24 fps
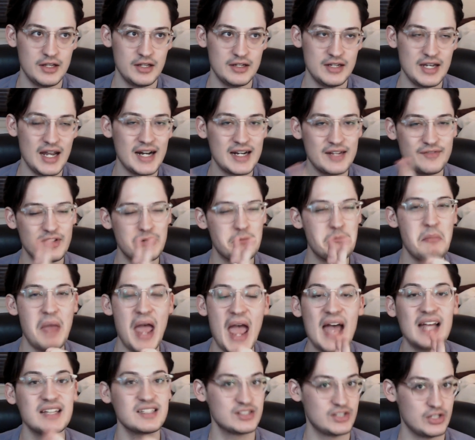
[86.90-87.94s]
not even
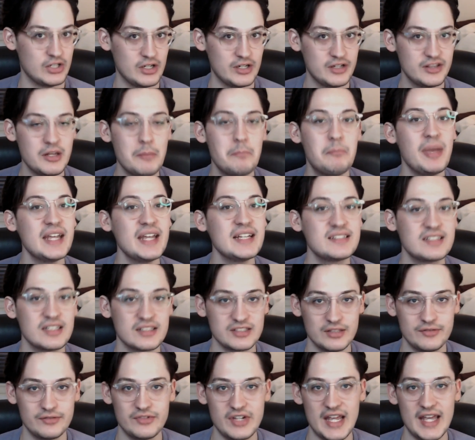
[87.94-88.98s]
mastered the
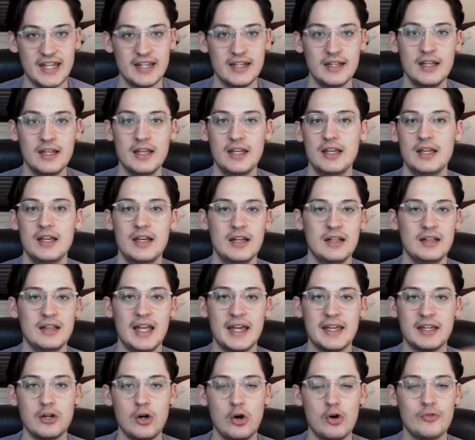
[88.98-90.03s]
basics of Nen,
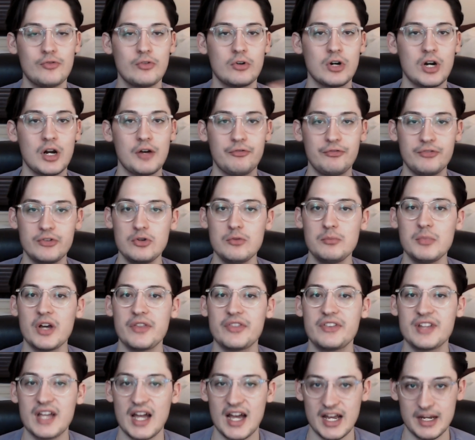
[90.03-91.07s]
like over a few
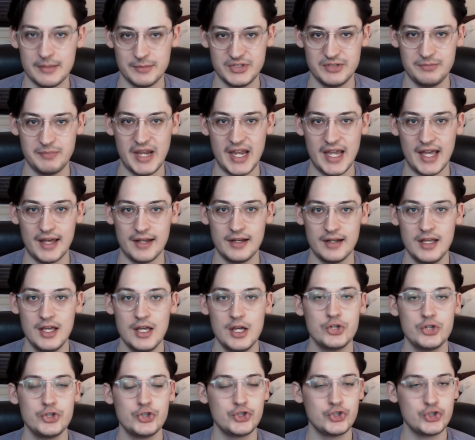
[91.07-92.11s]
month time span,
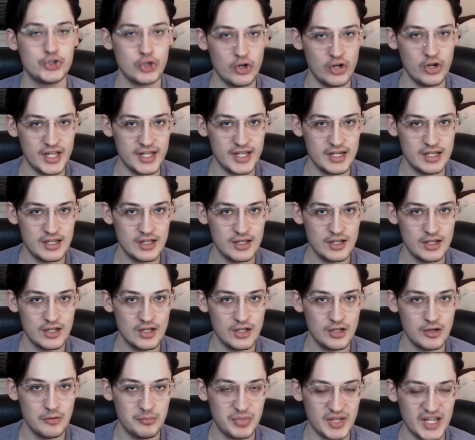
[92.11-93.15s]
should
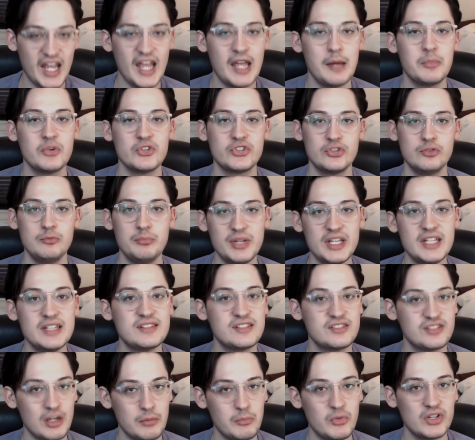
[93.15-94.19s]
be able to beat
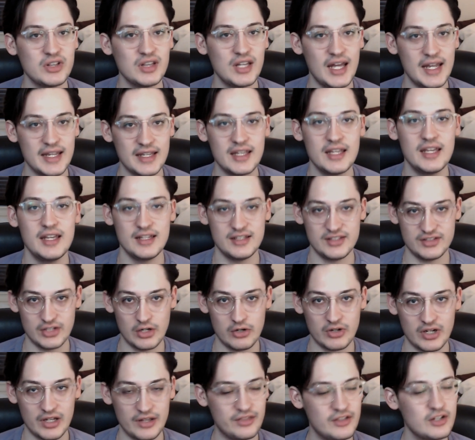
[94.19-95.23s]
someone like
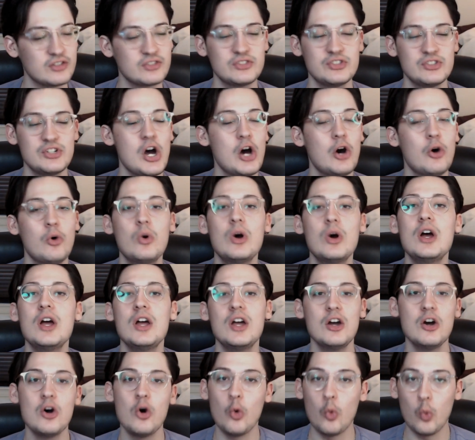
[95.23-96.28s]
Hisoka. There's no
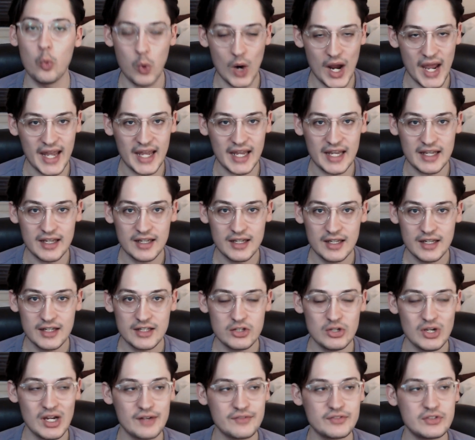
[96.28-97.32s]
way.
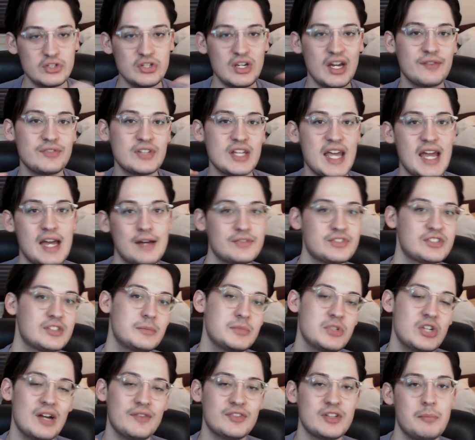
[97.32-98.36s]
You have you have to have some
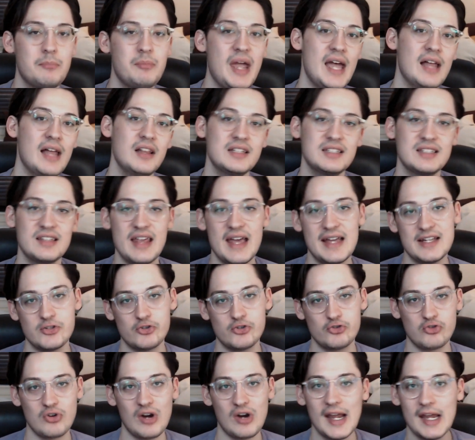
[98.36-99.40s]
you have to balance that
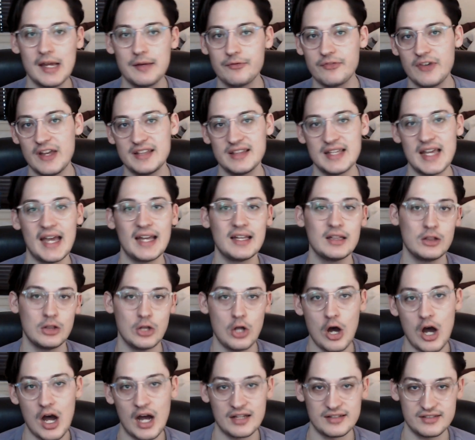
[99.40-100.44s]
triumph and that
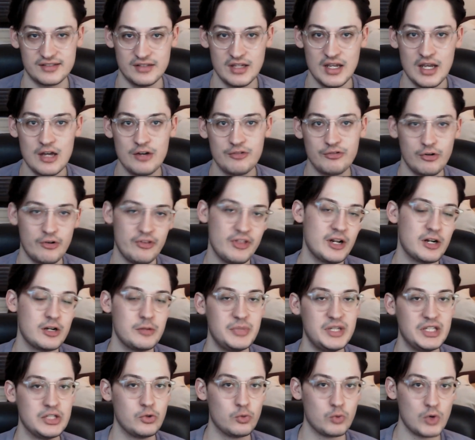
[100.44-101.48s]
loss for there to
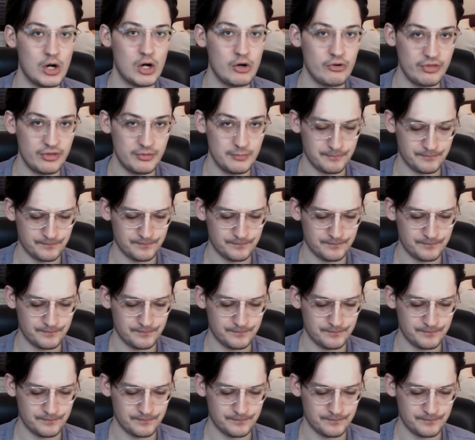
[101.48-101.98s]
be growth.